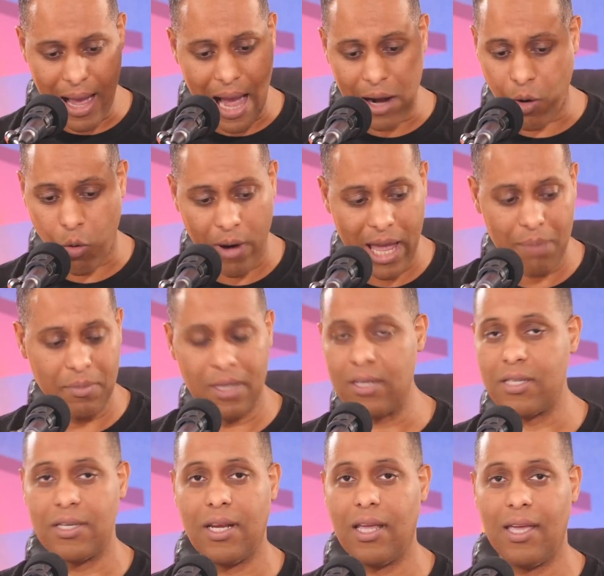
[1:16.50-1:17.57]
I crammed
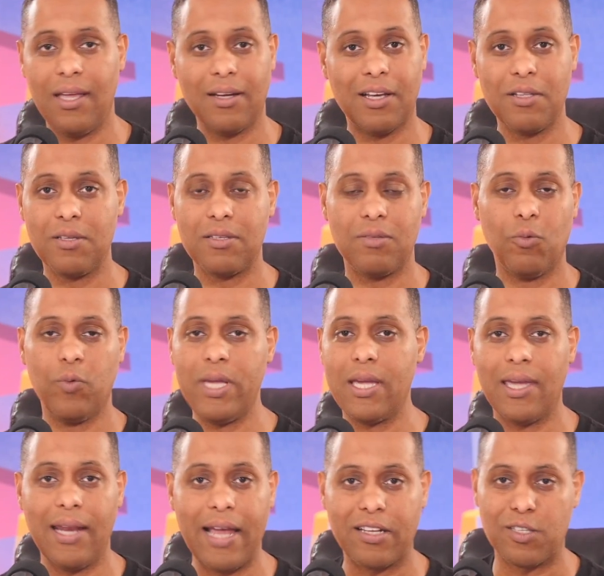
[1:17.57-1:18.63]
this shit in because it's the
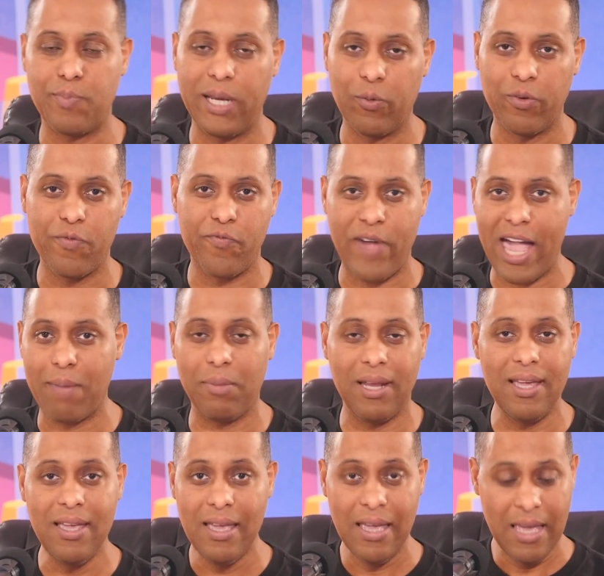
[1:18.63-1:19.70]
weekend. I had to spend it with
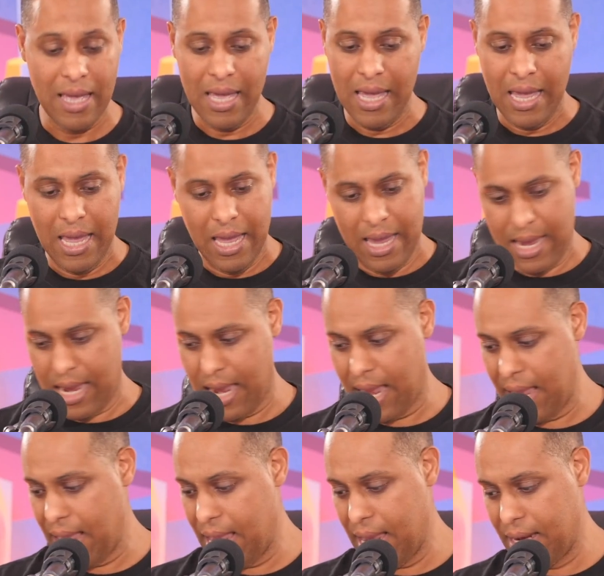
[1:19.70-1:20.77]
family.
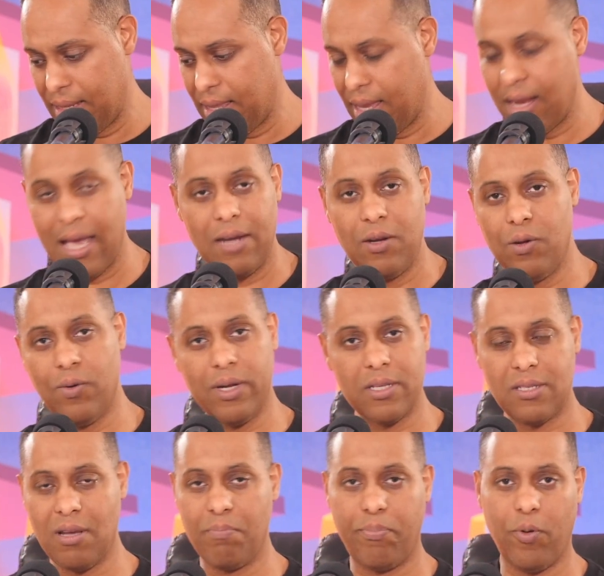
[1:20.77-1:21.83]
And then I knew
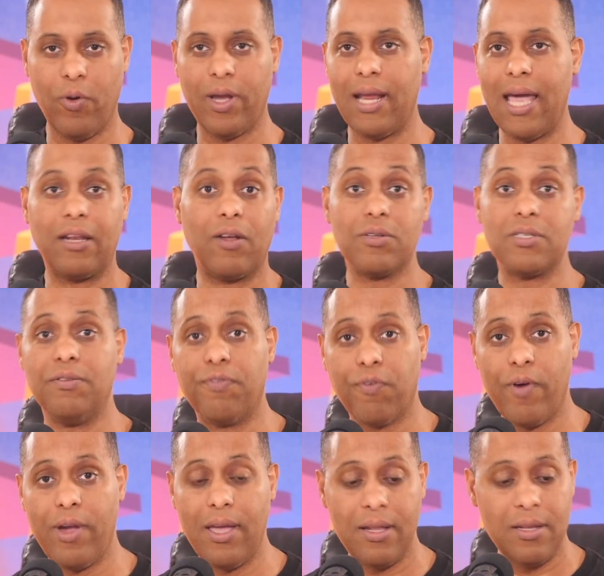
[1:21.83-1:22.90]
at some point I had to go see
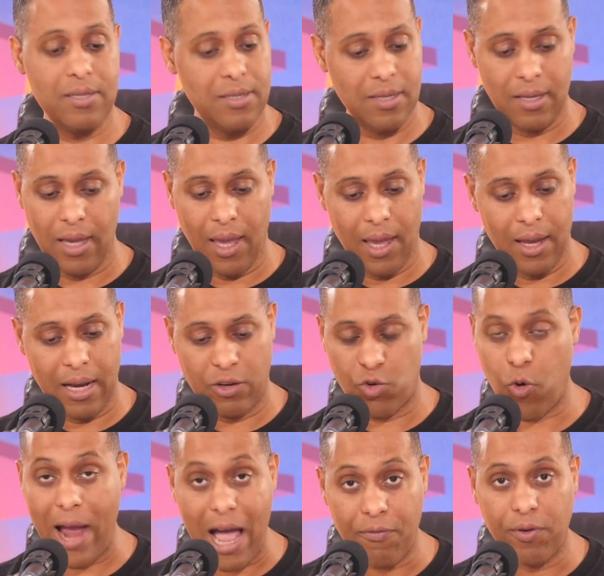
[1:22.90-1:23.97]
friends and
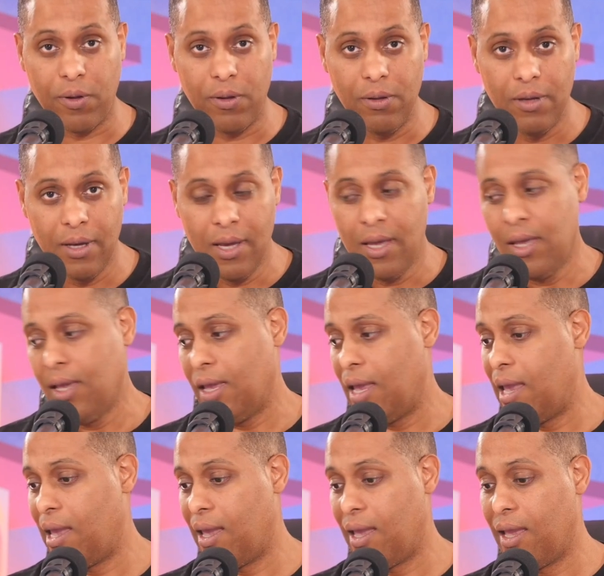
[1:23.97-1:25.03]
travel.
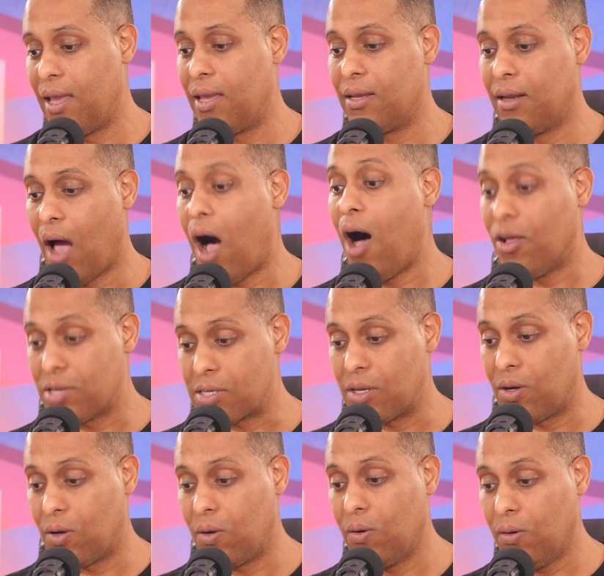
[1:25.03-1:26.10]
And
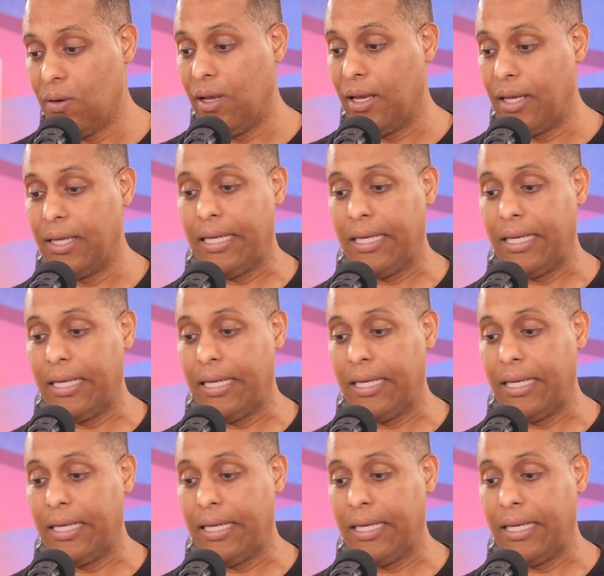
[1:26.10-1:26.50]
also,